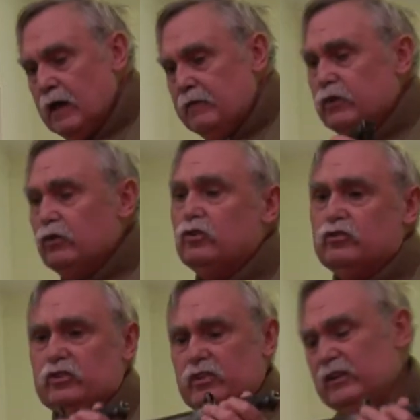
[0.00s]
If you do
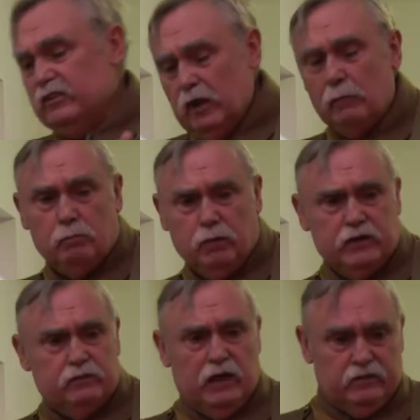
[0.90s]
touch this, ladies and gentlemen,
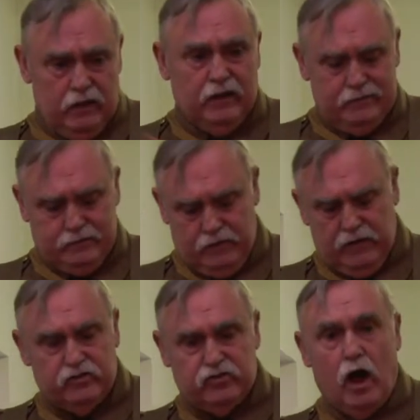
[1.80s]
please, it
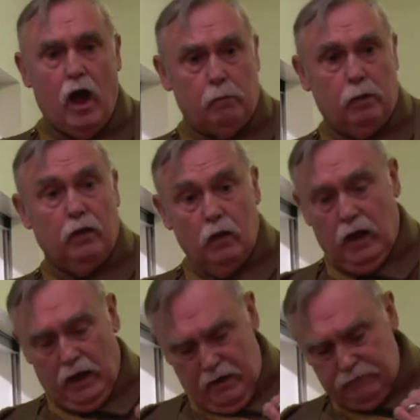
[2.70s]
is sharp.
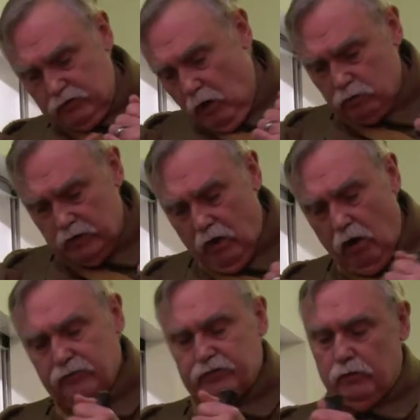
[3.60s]
I haven't honed it
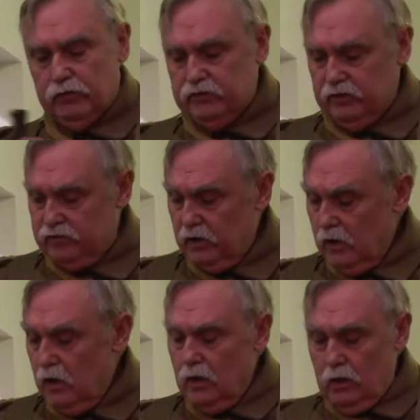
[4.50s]
off, so this
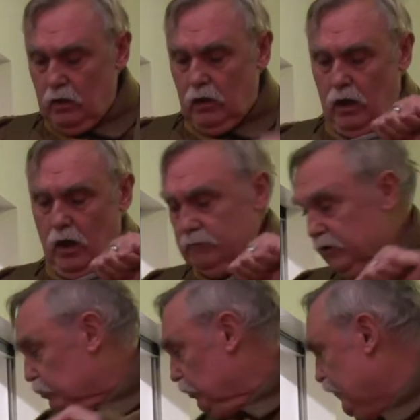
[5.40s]

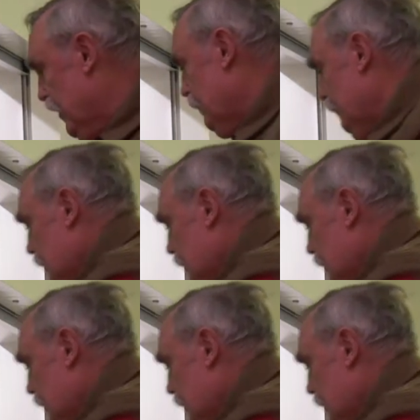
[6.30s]
will fit